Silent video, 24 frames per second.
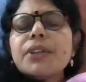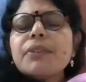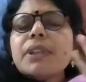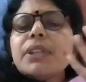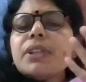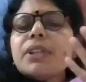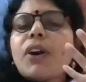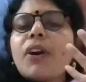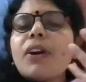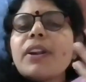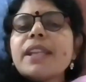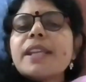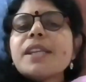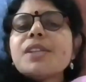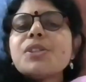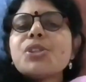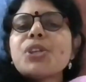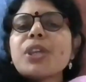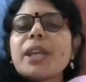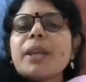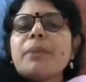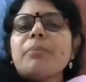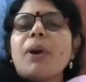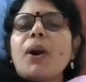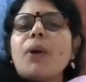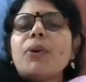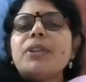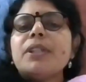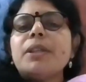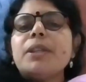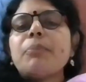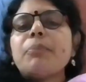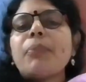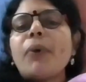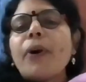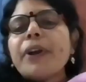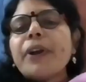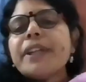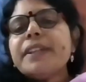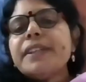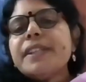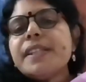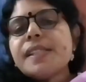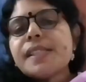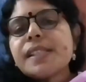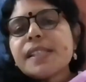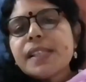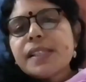Your knowledge about the
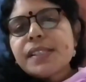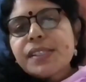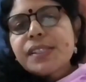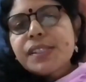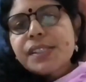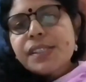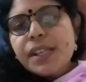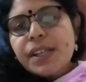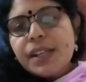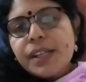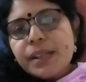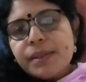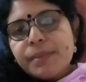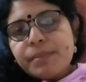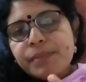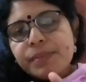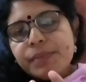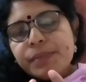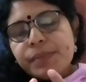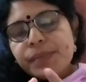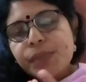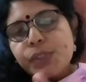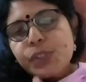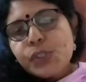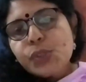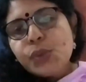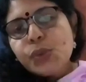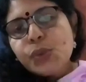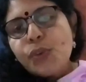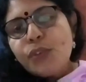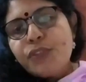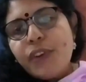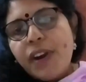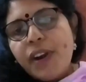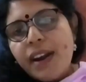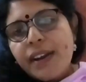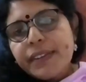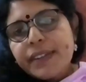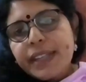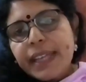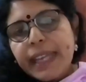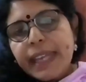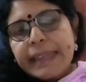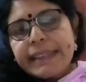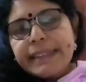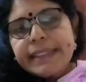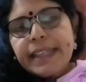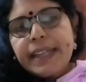point discussed so
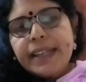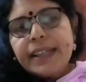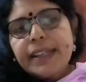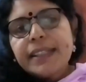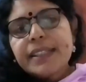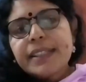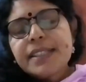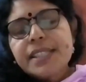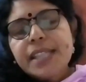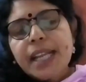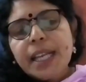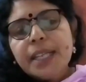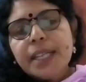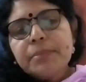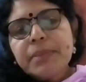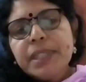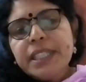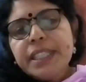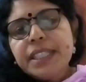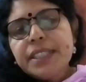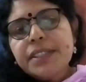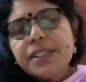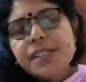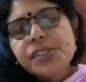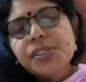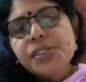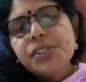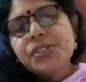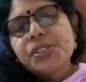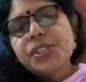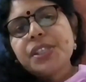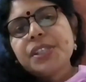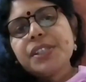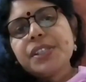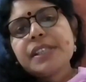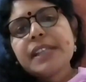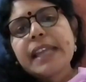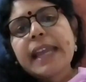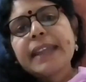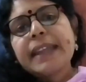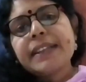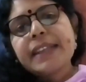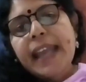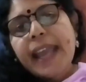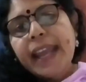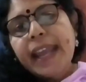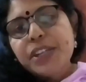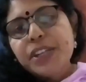far and the timely decision
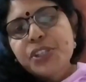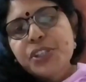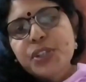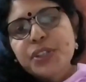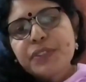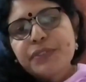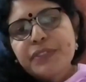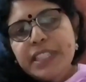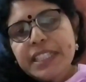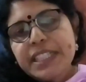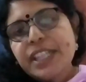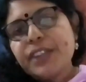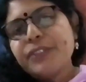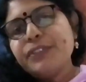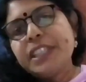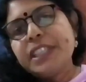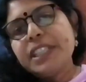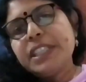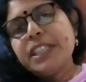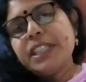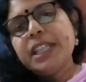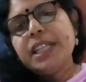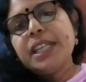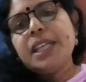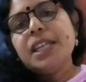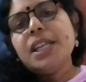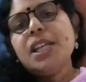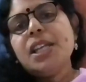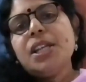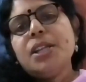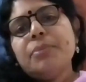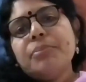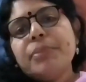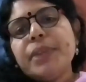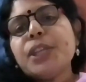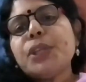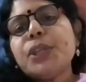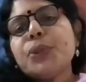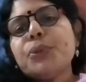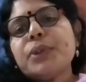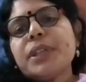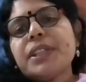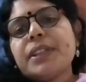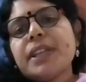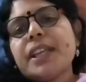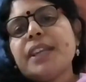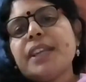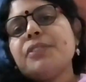and action will definitely make
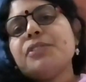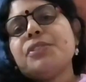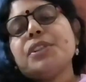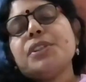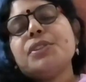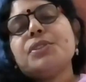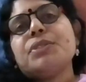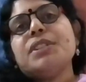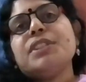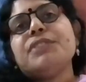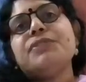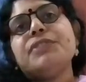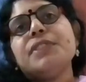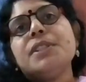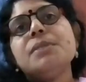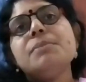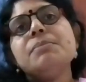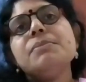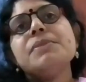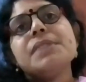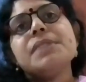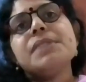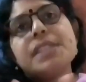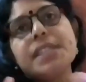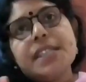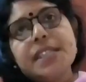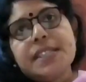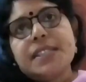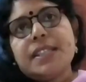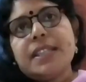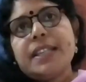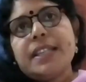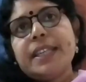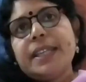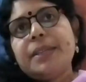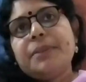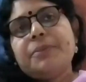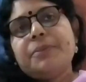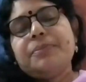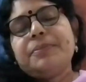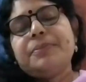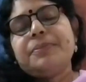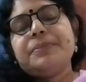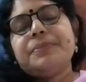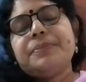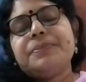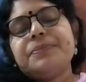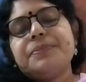your entry to the firm easily.
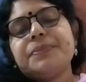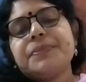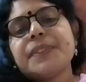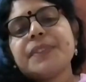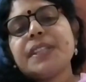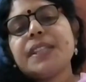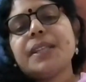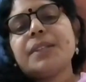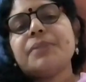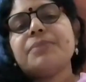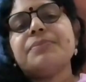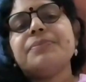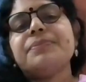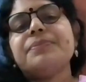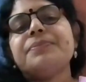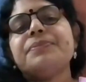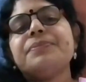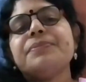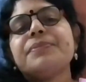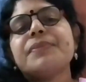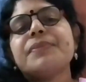Okay.